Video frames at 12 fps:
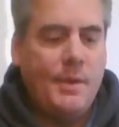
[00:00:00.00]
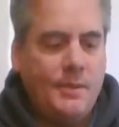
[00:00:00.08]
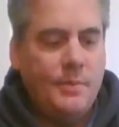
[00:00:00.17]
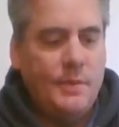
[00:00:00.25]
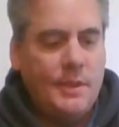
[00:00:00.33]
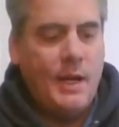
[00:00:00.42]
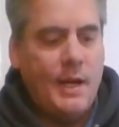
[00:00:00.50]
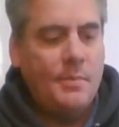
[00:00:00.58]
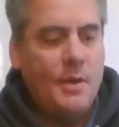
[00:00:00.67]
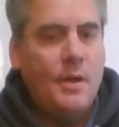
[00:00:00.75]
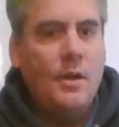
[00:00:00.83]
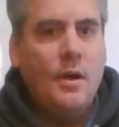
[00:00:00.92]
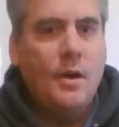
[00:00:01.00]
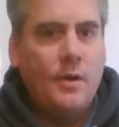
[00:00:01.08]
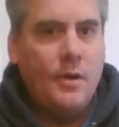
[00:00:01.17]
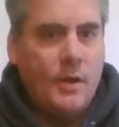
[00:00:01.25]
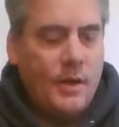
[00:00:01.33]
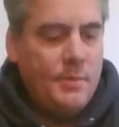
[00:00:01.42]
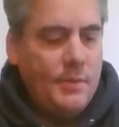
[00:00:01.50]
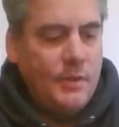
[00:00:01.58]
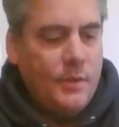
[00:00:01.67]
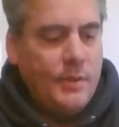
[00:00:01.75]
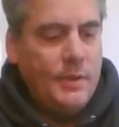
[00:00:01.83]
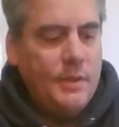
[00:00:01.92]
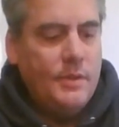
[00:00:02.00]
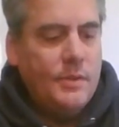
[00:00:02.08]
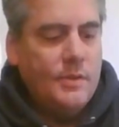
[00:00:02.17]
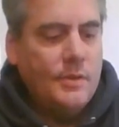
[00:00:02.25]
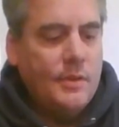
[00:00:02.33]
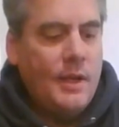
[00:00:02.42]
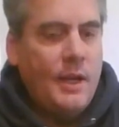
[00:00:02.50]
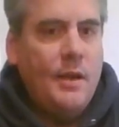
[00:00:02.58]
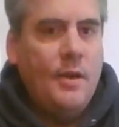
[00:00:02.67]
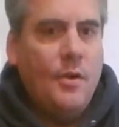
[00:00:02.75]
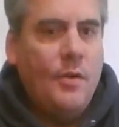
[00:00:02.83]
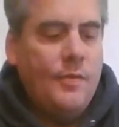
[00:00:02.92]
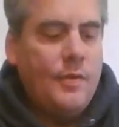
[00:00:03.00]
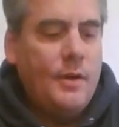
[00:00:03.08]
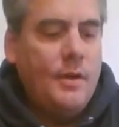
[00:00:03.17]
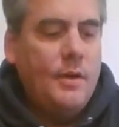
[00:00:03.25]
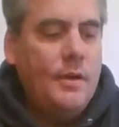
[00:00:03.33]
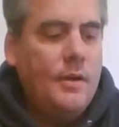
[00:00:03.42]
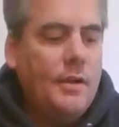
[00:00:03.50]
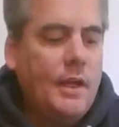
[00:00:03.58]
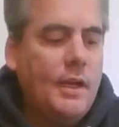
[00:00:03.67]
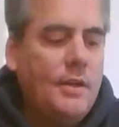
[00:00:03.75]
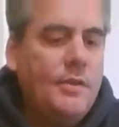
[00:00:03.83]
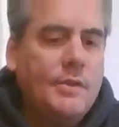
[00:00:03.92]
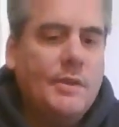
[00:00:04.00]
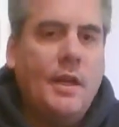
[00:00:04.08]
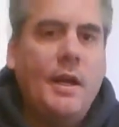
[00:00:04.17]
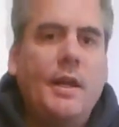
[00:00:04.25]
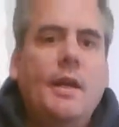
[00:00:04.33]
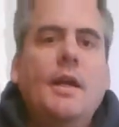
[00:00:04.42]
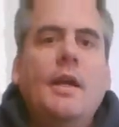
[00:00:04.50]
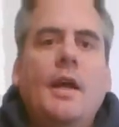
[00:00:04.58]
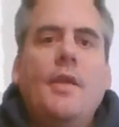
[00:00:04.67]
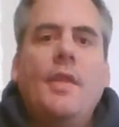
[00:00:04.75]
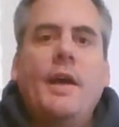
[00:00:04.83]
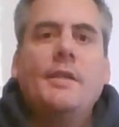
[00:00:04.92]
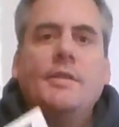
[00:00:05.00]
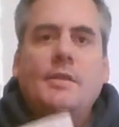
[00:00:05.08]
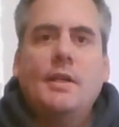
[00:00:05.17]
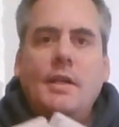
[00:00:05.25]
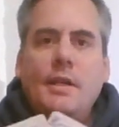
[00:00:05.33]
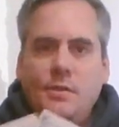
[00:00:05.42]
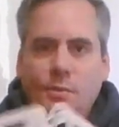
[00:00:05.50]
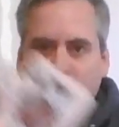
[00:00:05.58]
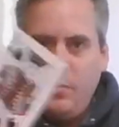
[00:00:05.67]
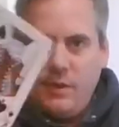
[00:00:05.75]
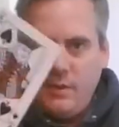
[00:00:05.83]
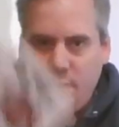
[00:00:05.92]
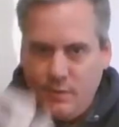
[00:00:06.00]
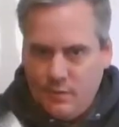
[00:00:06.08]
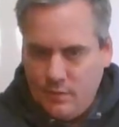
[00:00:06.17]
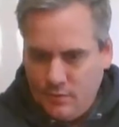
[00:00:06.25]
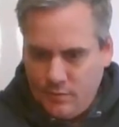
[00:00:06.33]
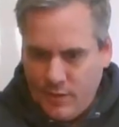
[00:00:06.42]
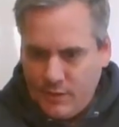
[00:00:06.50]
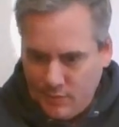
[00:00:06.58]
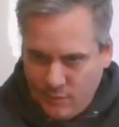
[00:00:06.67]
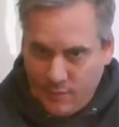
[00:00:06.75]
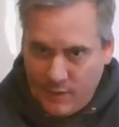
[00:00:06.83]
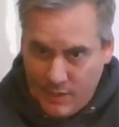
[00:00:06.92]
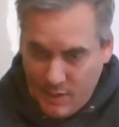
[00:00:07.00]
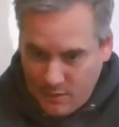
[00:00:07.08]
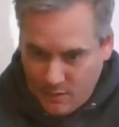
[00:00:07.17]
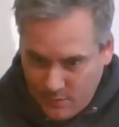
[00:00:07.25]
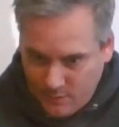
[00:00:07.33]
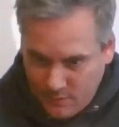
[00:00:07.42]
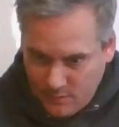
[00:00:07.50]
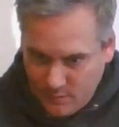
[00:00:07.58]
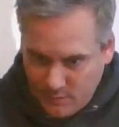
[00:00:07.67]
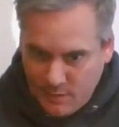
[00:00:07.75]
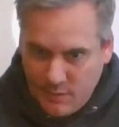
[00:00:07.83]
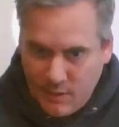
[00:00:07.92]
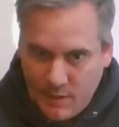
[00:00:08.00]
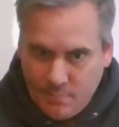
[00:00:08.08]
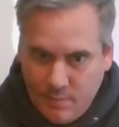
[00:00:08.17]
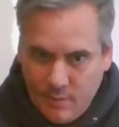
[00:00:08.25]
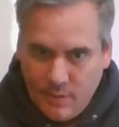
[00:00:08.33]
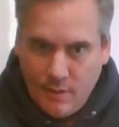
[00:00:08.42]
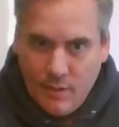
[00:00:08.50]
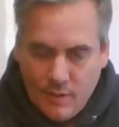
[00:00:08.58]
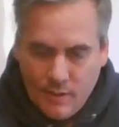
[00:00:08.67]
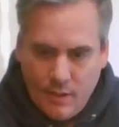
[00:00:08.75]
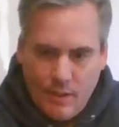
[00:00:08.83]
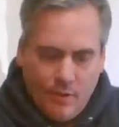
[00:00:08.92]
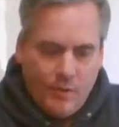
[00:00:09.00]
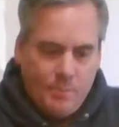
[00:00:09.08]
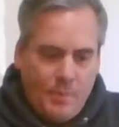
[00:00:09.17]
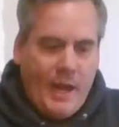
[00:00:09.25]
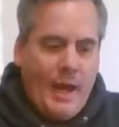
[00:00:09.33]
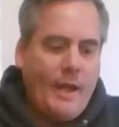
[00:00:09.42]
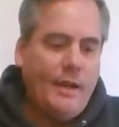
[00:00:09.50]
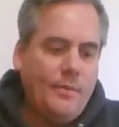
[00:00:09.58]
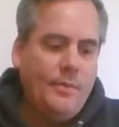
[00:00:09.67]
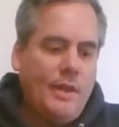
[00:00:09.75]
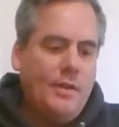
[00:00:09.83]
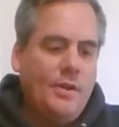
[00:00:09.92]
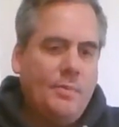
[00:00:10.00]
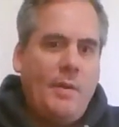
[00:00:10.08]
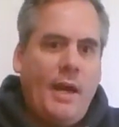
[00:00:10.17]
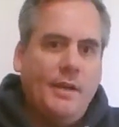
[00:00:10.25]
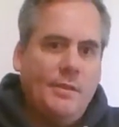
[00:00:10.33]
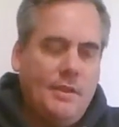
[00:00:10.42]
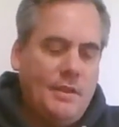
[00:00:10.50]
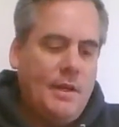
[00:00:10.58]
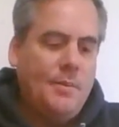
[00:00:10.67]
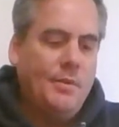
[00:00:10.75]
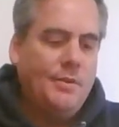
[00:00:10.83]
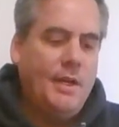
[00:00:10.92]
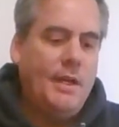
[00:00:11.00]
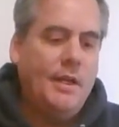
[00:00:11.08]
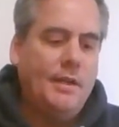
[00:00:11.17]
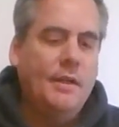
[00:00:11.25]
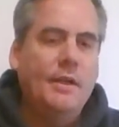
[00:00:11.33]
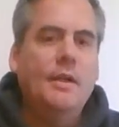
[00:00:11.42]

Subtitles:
As we tap, our arm is going to just slide over, okay, and you slide. And that is done as we bring the direction over here to them. And they look back. When they look back, it's a double take.